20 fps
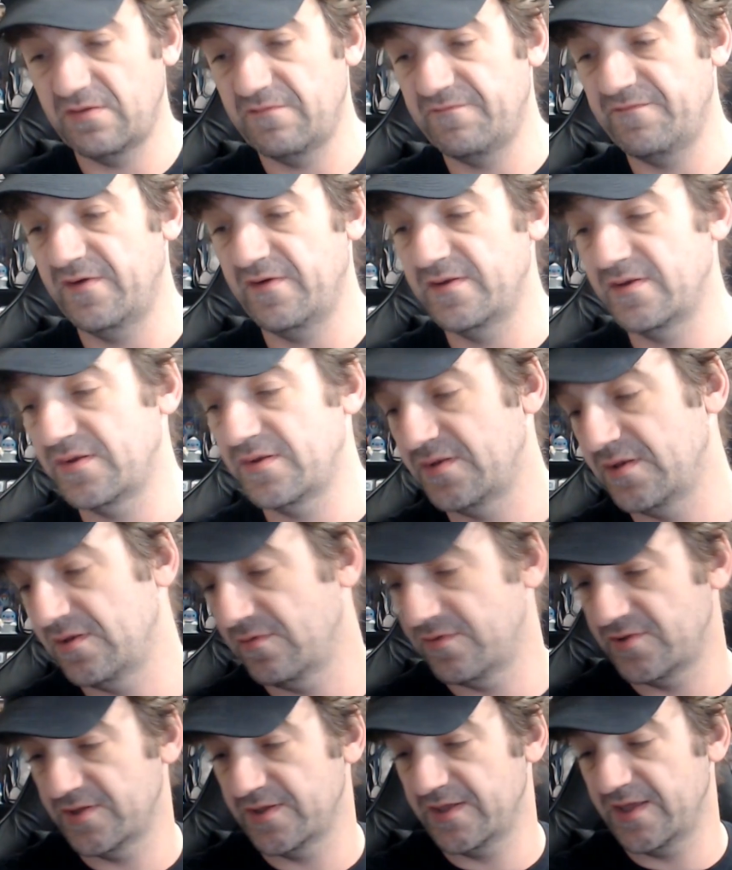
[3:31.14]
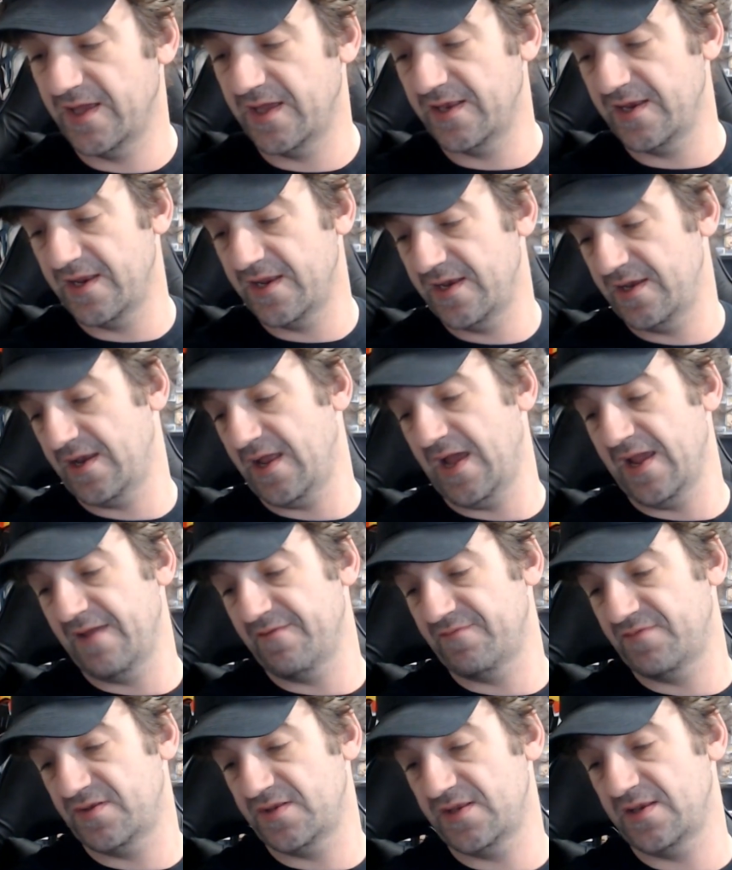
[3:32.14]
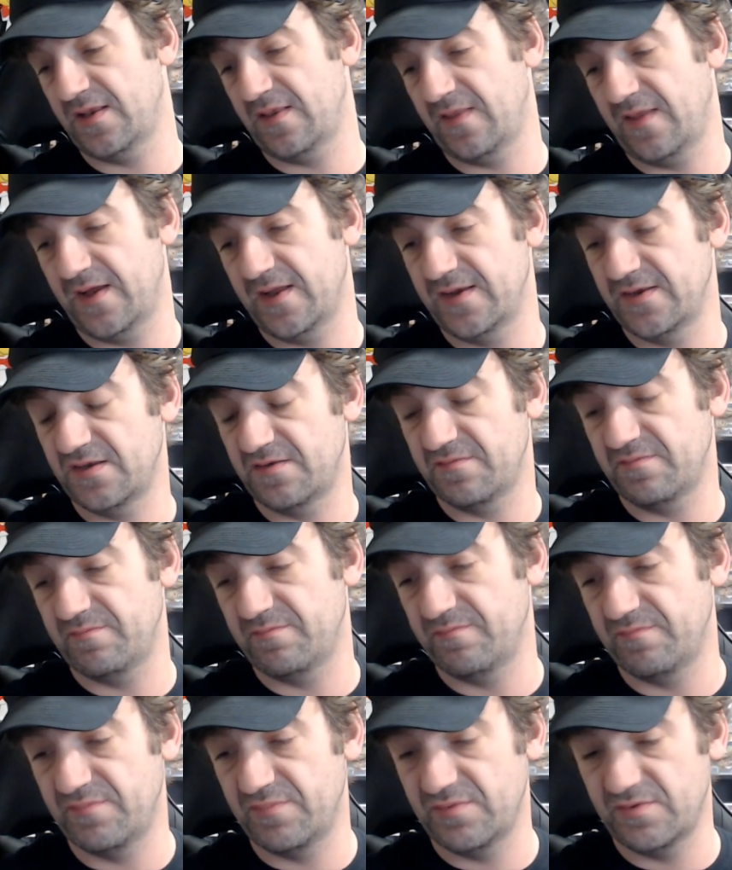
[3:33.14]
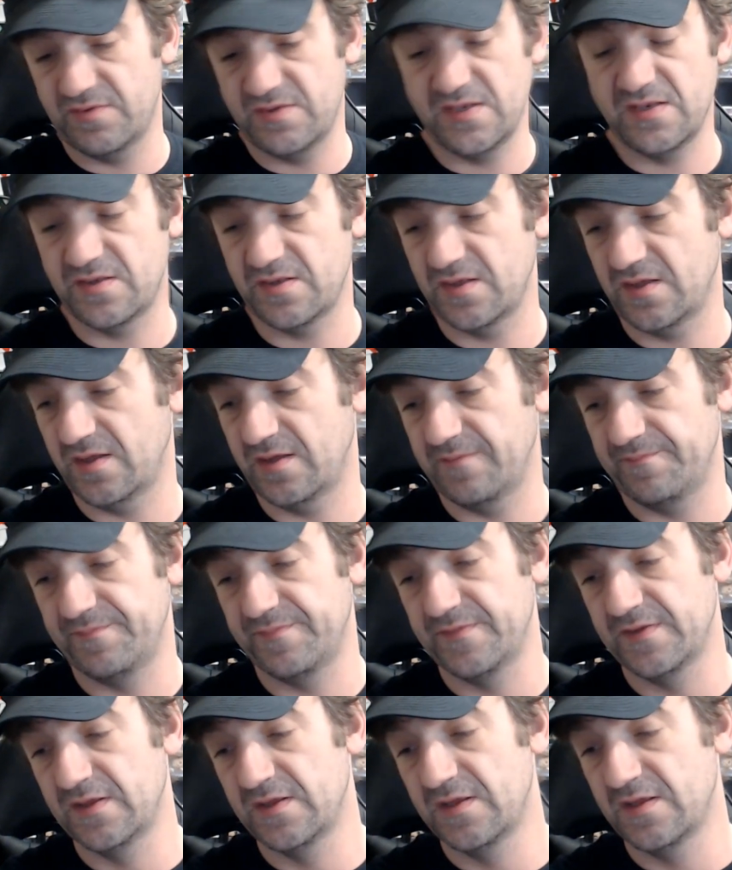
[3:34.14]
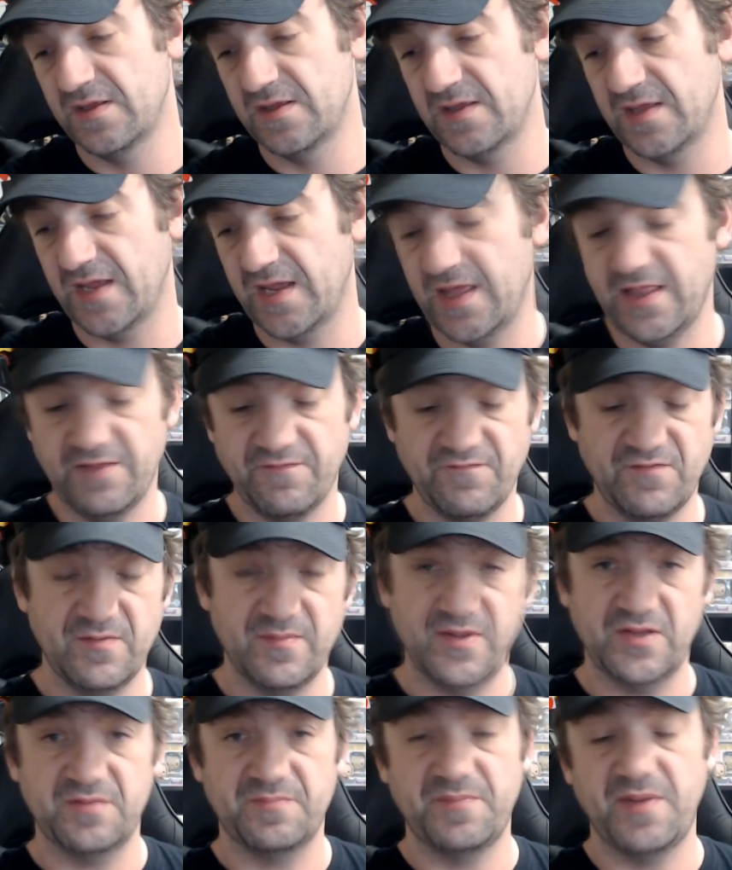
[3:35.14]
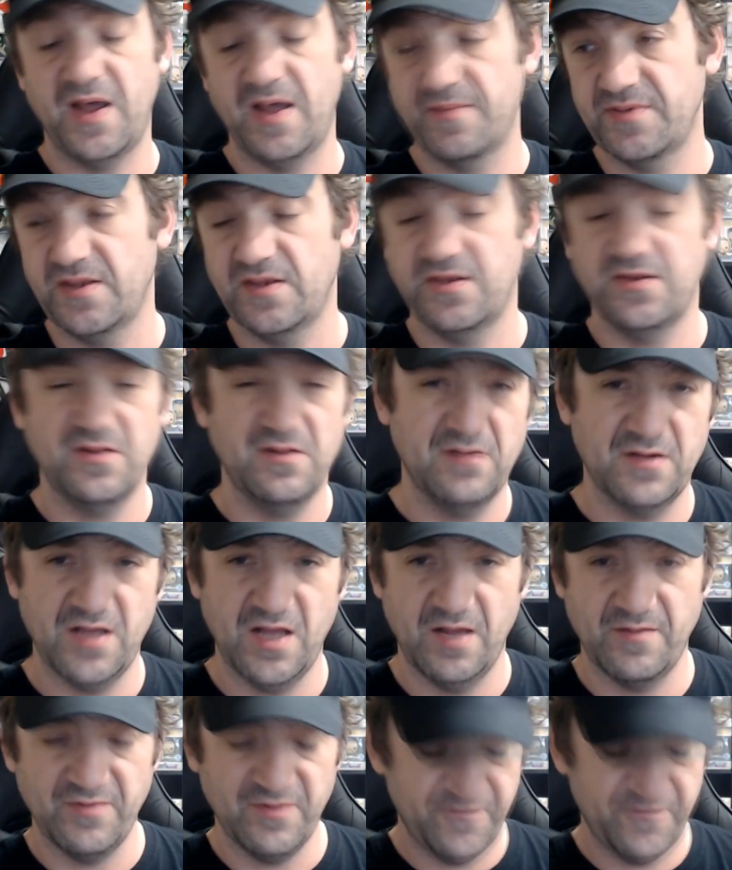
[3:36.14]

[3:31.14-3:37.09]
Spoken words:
fun to see what you get. And I have seen a lot of these Alien Remix pops. I saw a couple of